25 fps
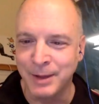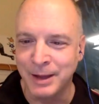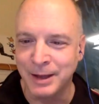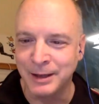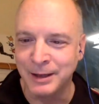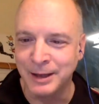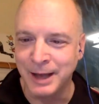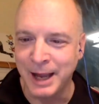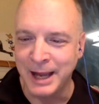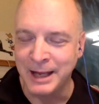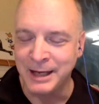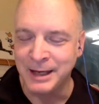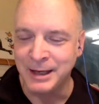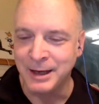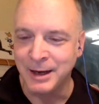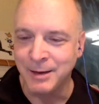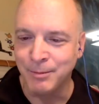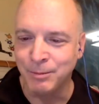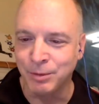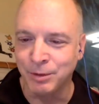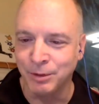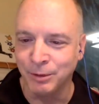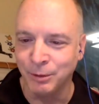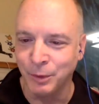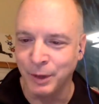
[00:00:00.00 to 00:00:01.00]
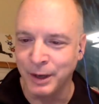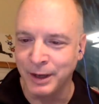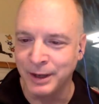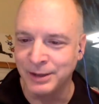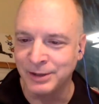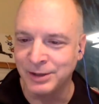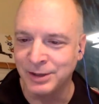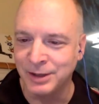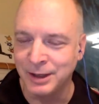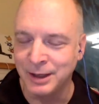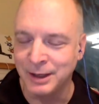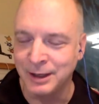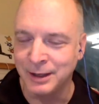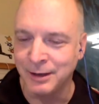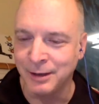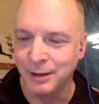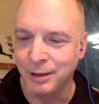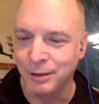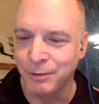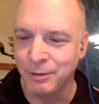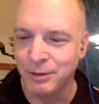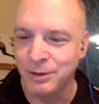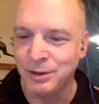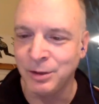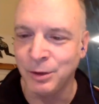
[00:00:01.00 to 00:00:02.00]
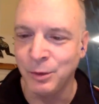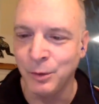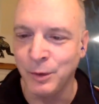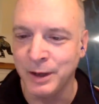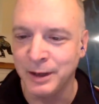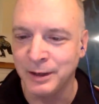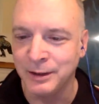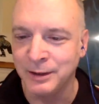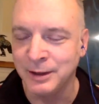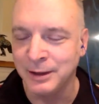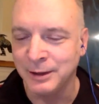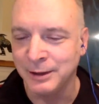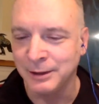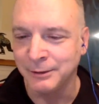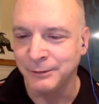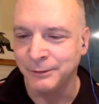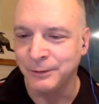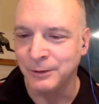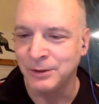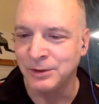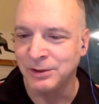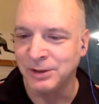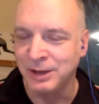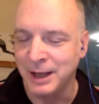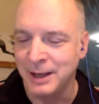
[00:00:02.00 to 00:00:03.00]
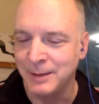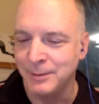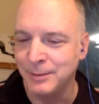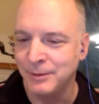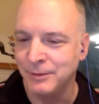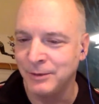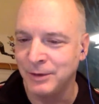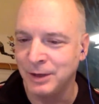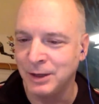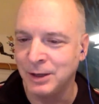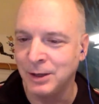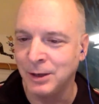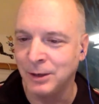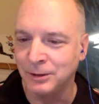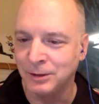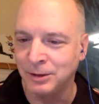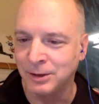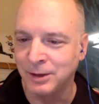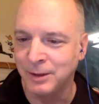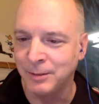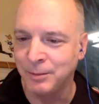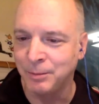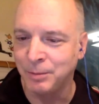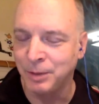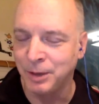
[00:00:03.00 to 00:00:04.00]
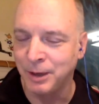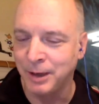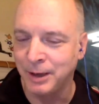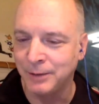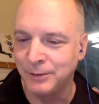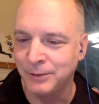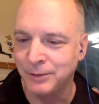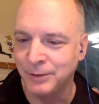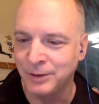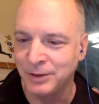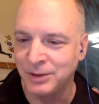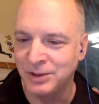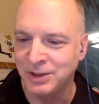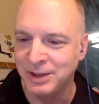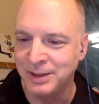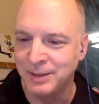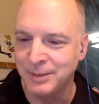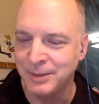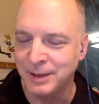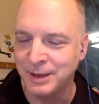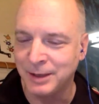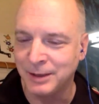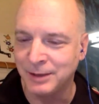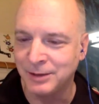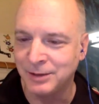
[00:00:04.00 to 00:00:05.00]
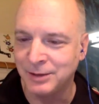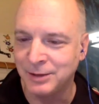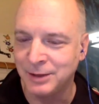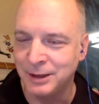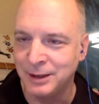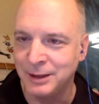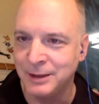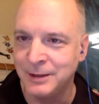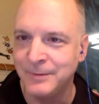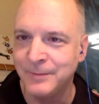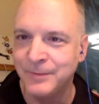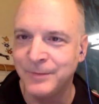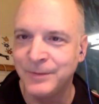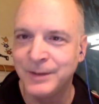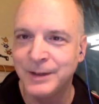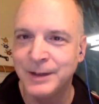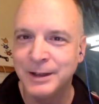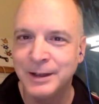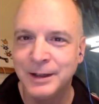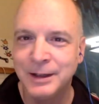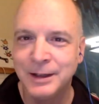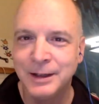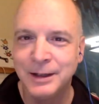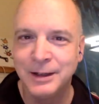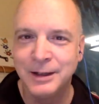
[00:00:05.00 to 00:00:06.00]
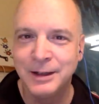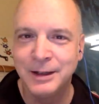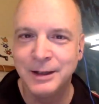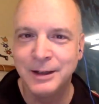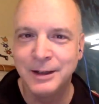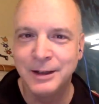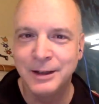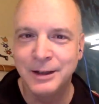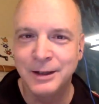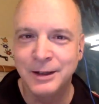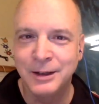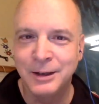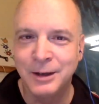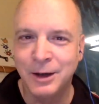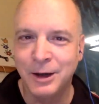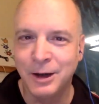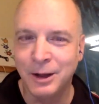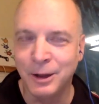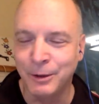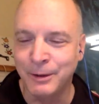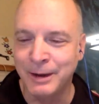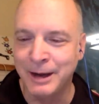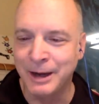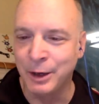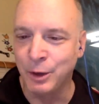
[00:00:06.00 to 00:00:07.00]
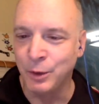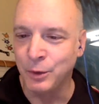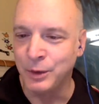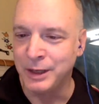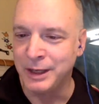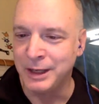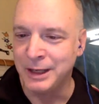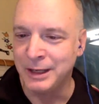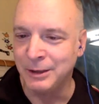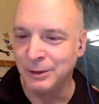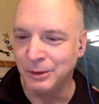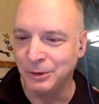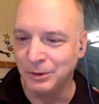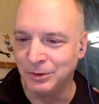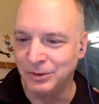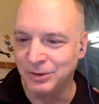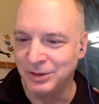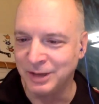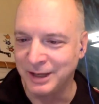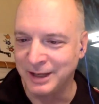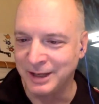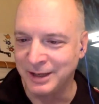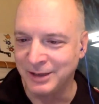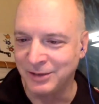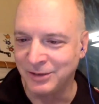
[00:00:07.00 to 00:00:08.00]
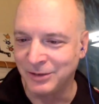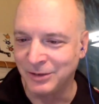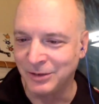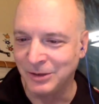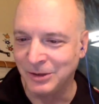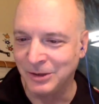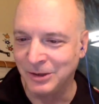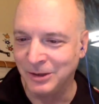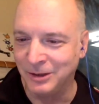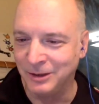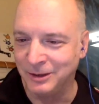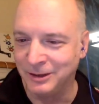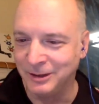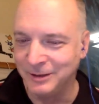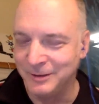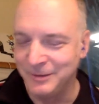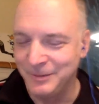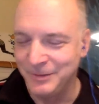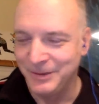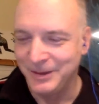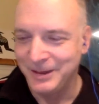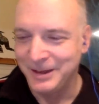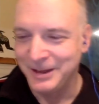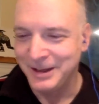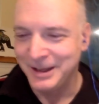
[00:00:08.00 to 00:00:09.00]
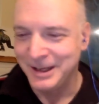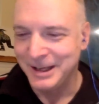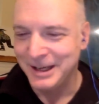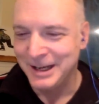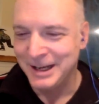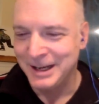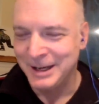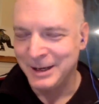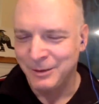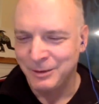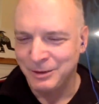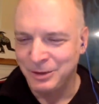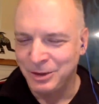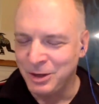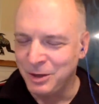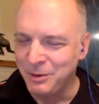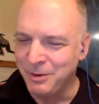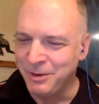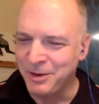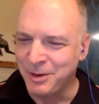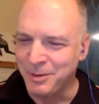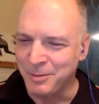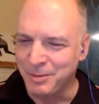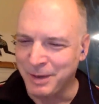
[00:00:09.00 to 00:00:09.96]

in any number of ways to get a 3-2 win in their first game of the Calder Cup playoffs for the team against the Colorado Eagles, I guess they're called. Yep. Do you know where they're